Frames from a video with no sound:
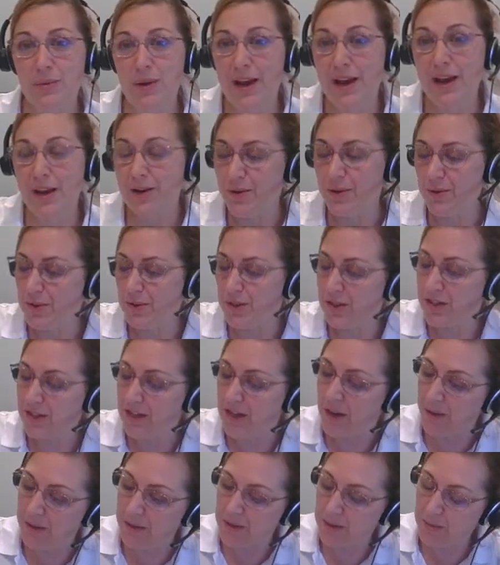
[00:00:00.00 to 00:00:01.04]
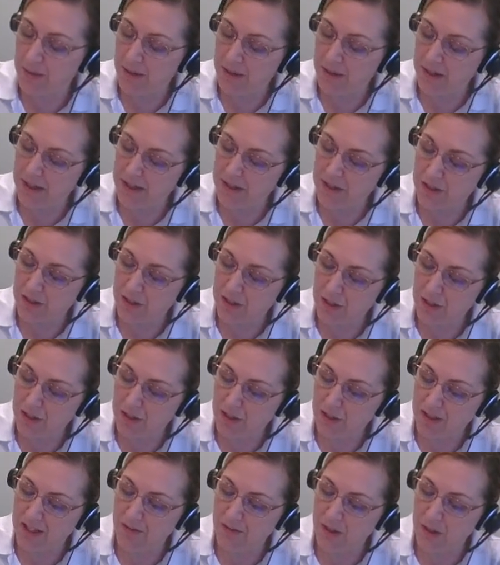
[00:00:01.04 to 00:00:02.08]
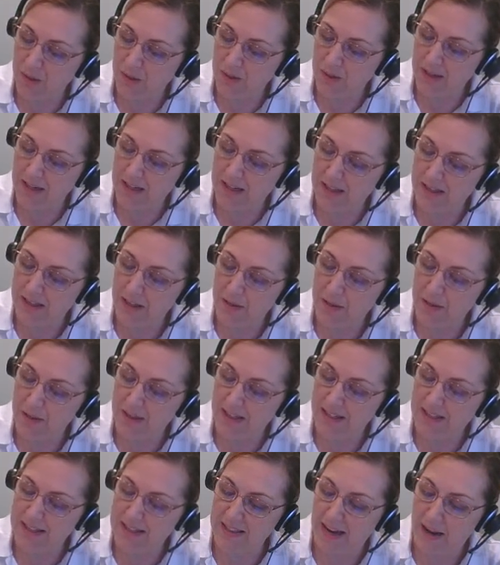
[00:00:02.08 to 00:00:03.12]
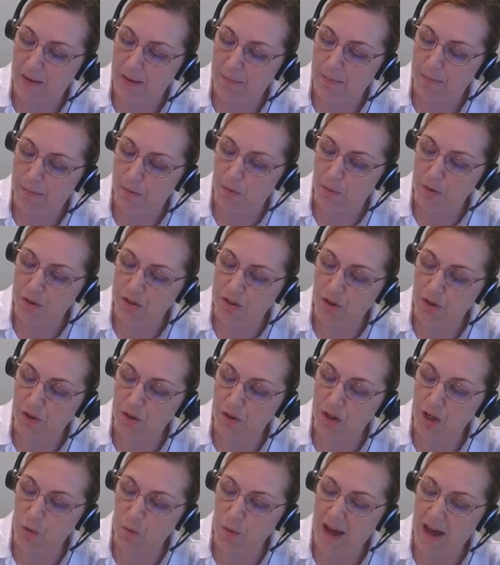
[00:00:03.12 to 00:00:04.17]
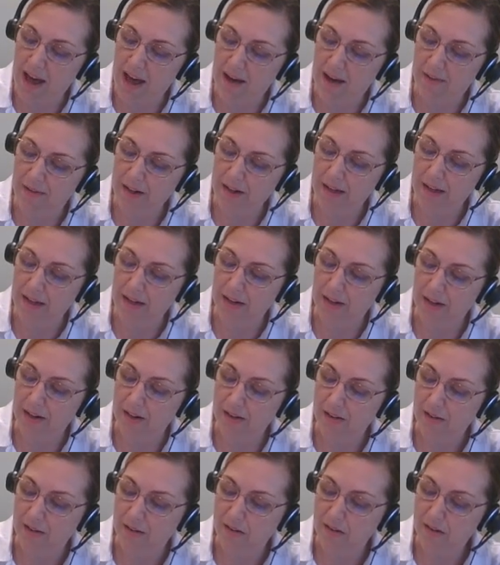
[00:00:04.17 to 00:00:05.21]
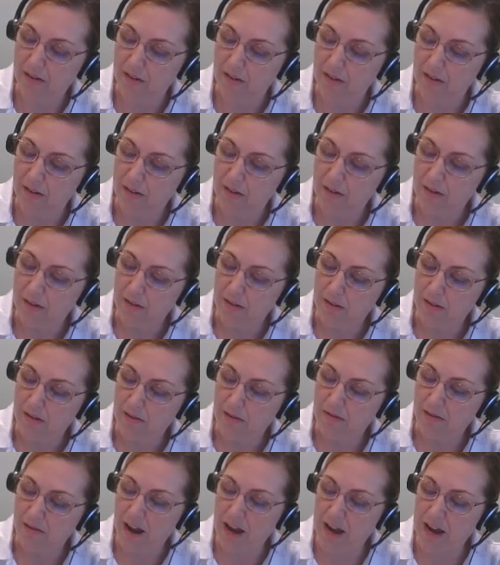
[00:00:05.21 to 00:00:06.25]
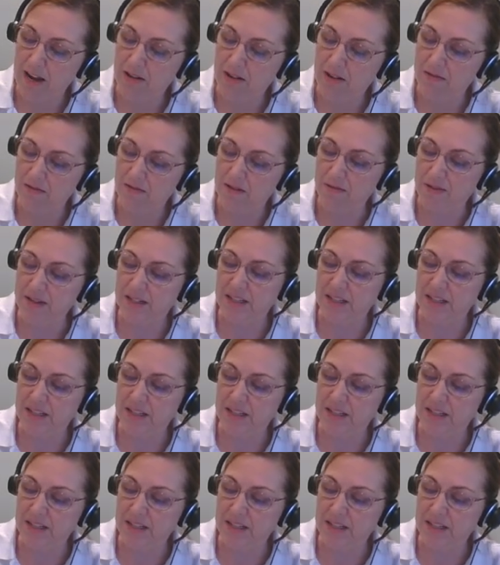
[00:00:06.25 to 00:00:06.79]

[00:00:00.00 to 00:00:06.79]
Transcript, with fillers: way I know to tell this one is to just give you a little example so that you have it here, right? Where we